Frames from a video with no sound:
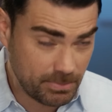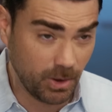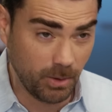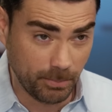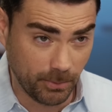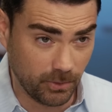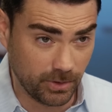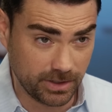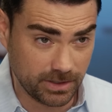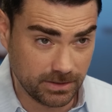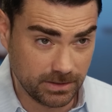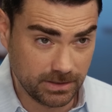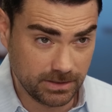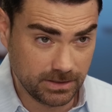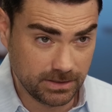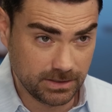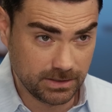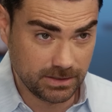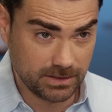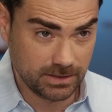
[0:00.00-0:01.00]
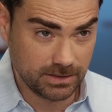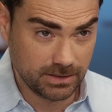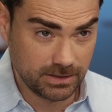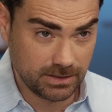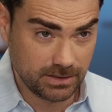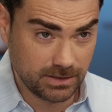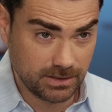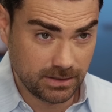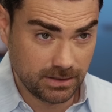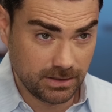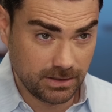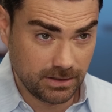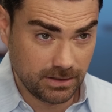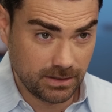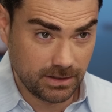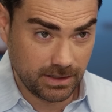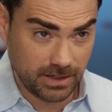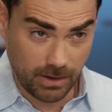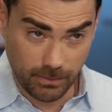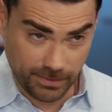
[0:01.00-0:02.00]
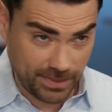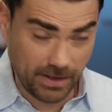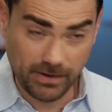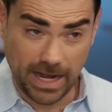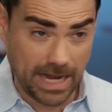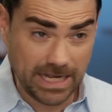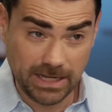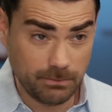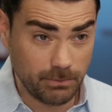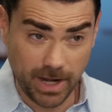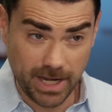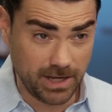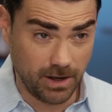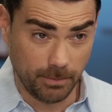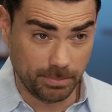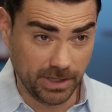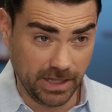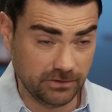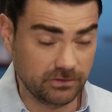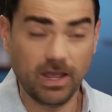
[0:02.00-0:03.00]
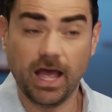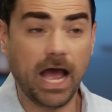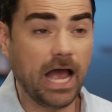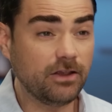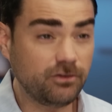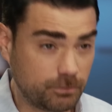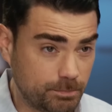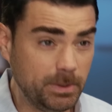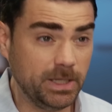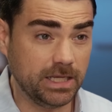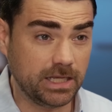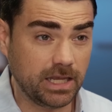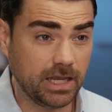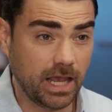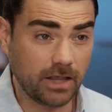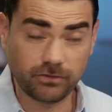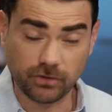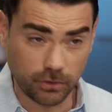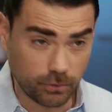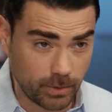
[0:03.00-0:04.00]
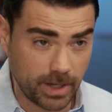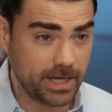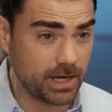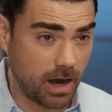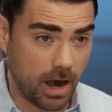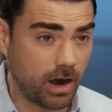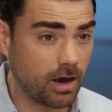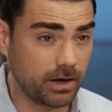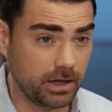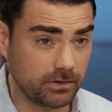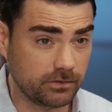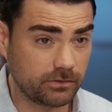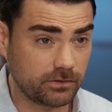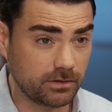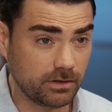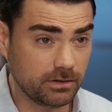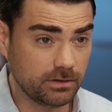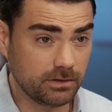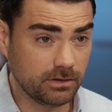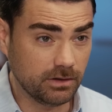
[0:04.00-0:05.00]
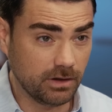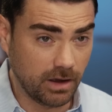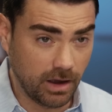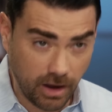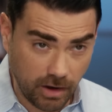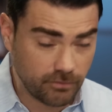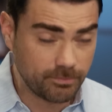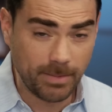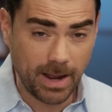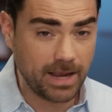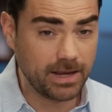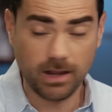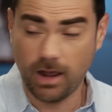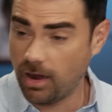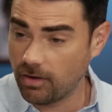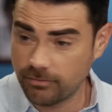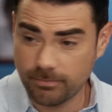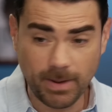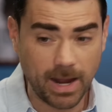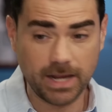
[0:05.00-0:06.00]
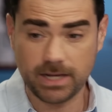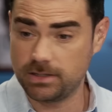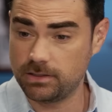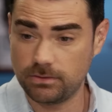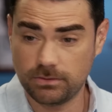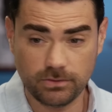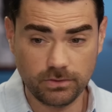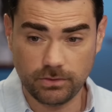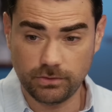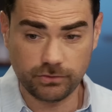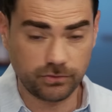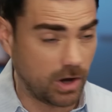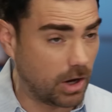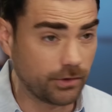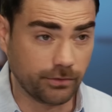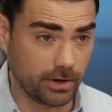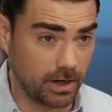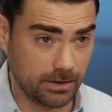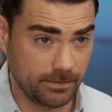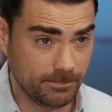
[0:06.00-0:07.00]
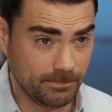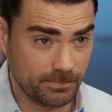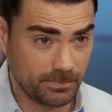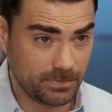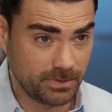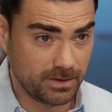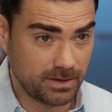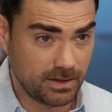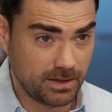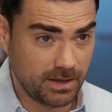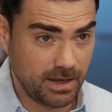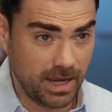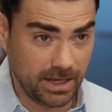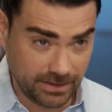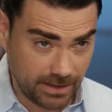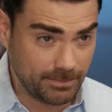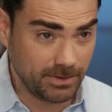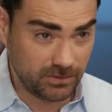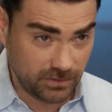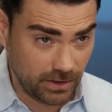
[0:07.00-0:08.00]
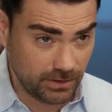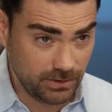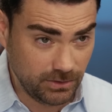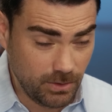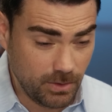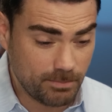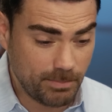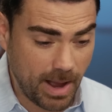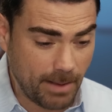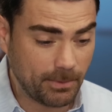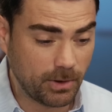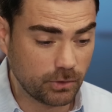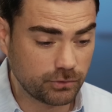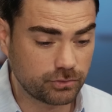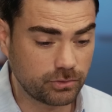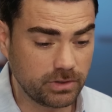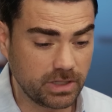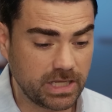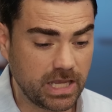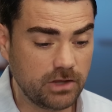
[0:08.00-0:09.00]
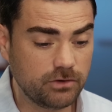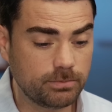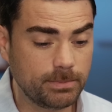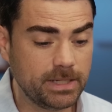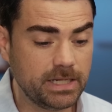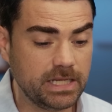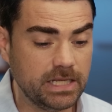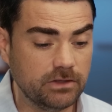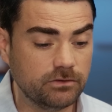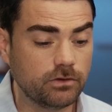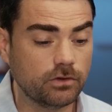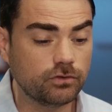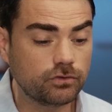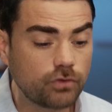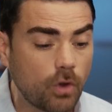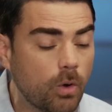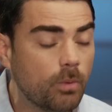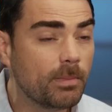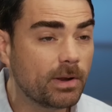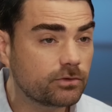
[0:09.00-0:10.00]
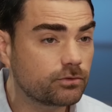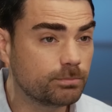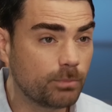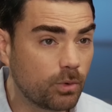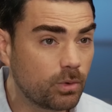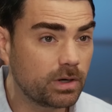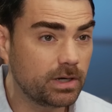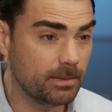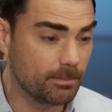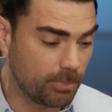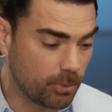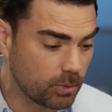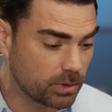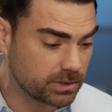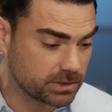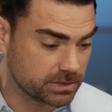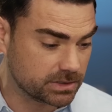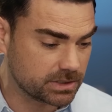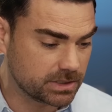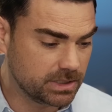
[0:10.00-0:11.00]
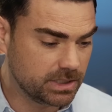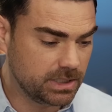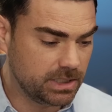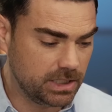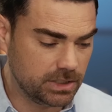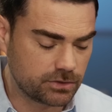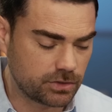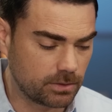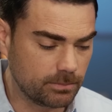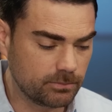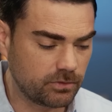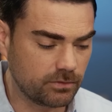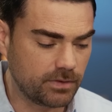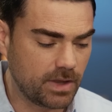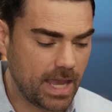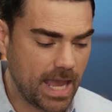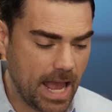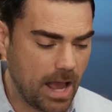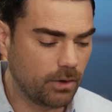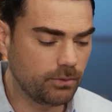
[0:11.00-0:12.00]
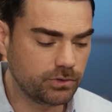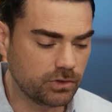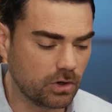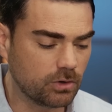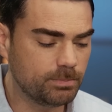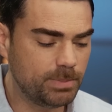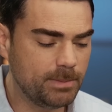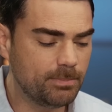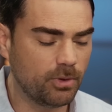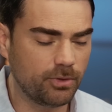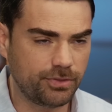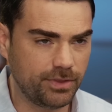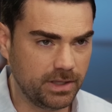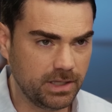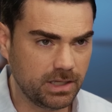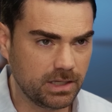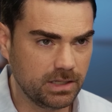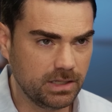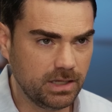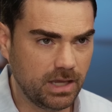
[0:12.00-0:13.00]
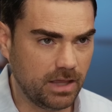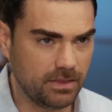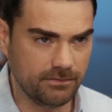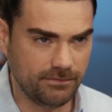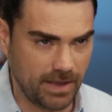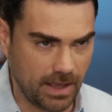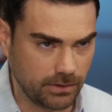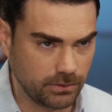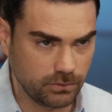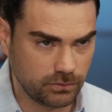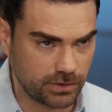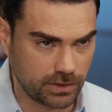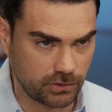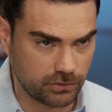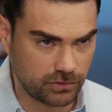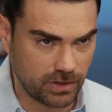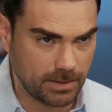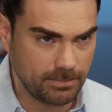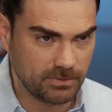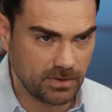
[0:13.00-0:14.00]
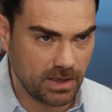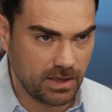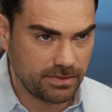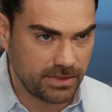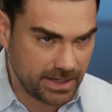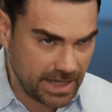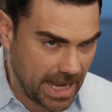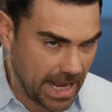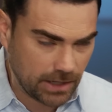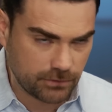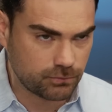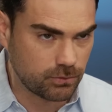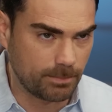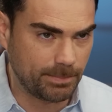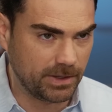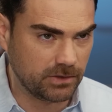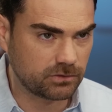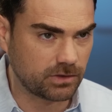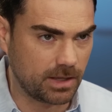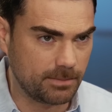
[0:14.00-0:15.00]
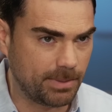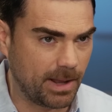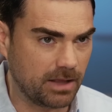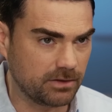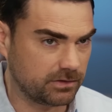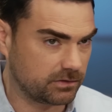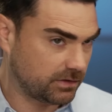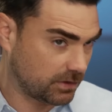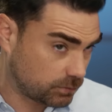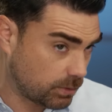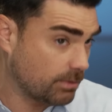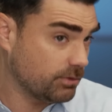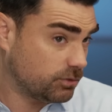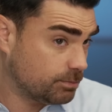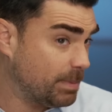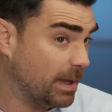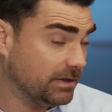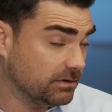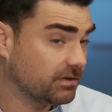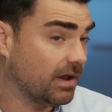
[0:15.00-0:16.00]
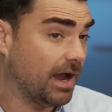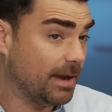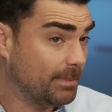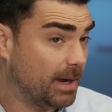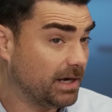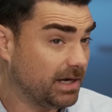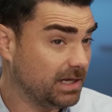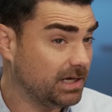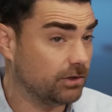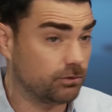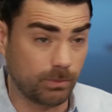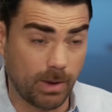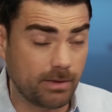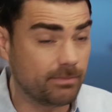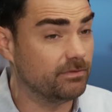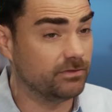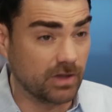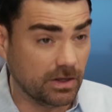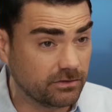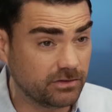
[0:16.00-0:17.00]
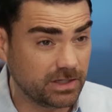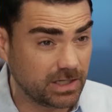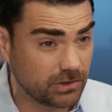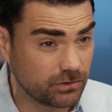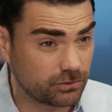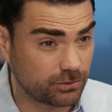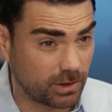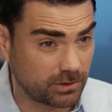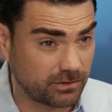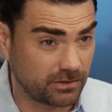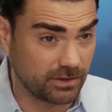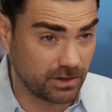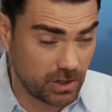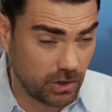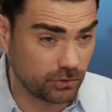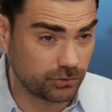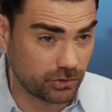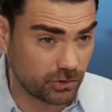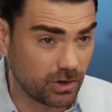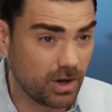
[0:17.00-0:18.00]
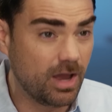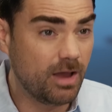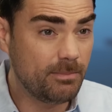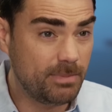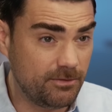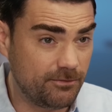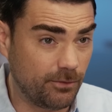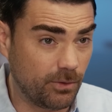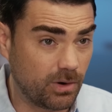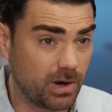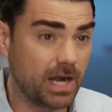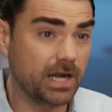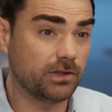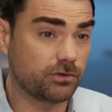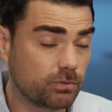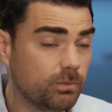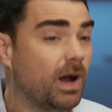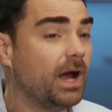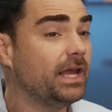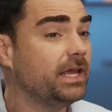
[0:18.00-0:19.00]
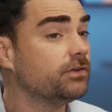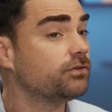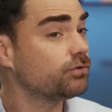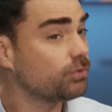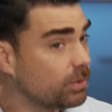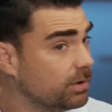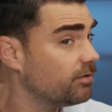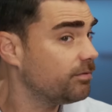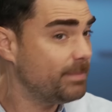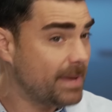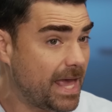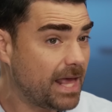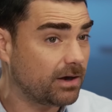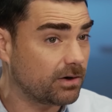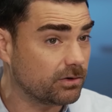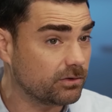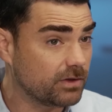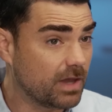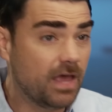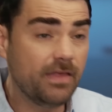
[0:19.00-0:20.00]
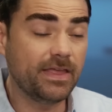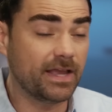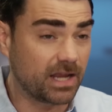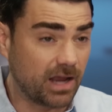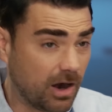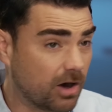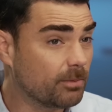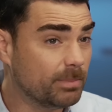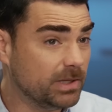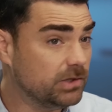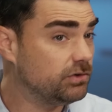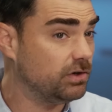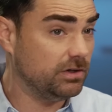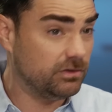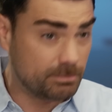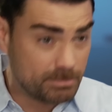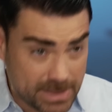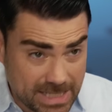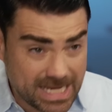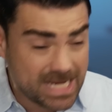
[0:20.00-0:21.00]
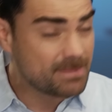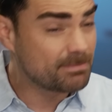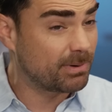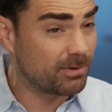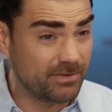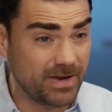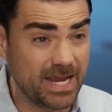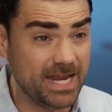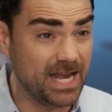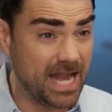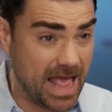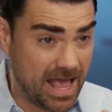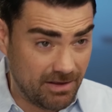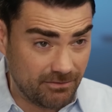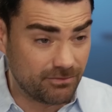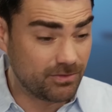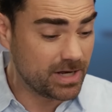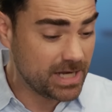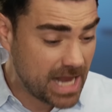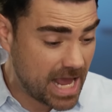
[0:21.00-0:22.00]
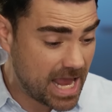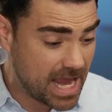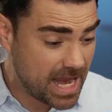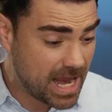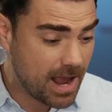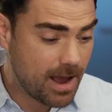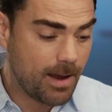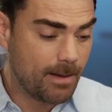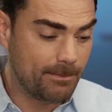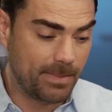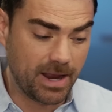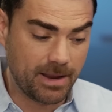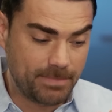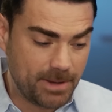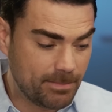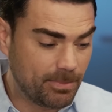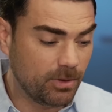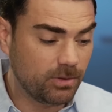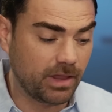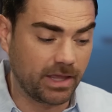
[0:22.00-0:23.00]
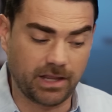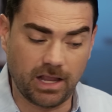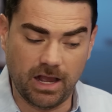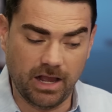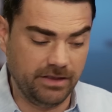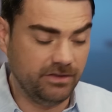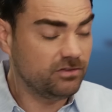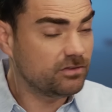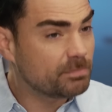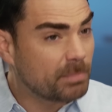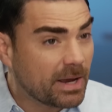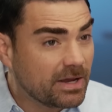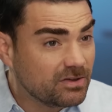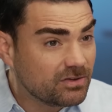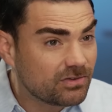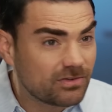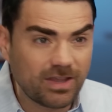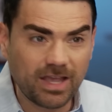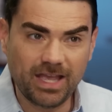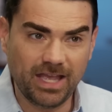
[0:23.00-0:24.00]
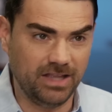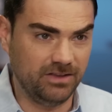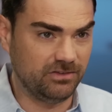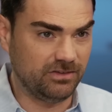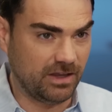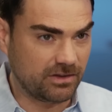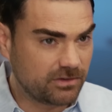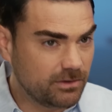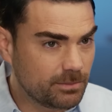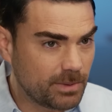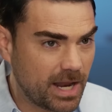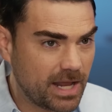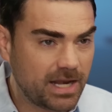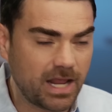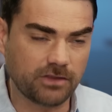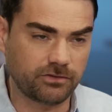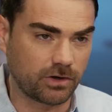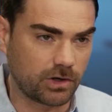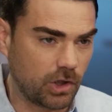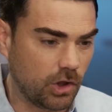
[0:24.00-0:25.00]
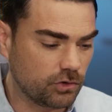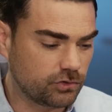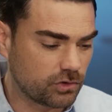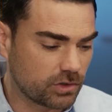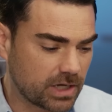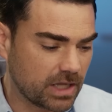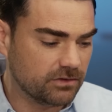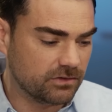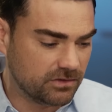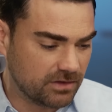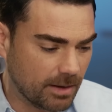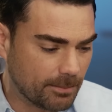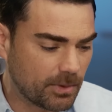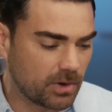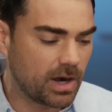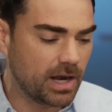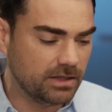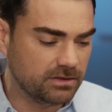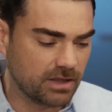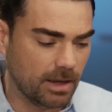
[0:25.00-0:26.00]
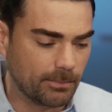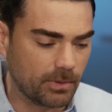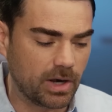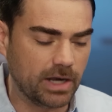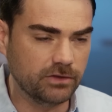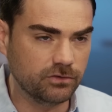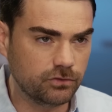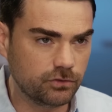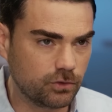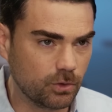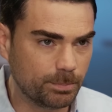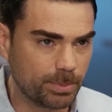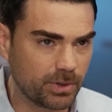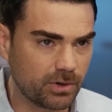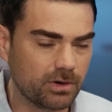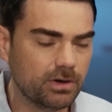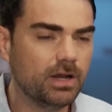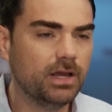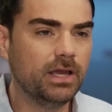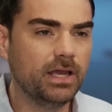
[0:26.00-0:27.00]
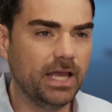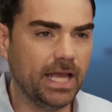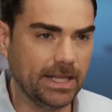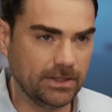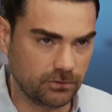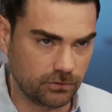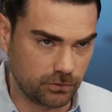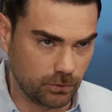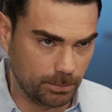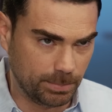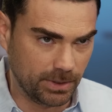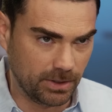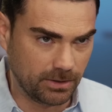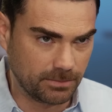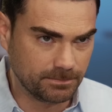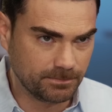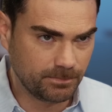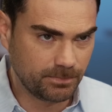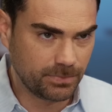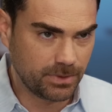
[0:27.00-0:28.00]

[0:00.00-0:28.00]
Billboard. Okay, without any radio plays, I speak as a great artist of my of my genre. And let me tell you, pop cultural engagement is so much more important in terms of how young people think and the values that are shaped than actual baseline politics. That's why we spend time on it. It's why we've done deconstructing the culture before. And it's why it sort of matters that garbage is being pervaded every day by people like Ice Spice and Sexyy Red as our culture gets dumber and dumber and stupider and stupider.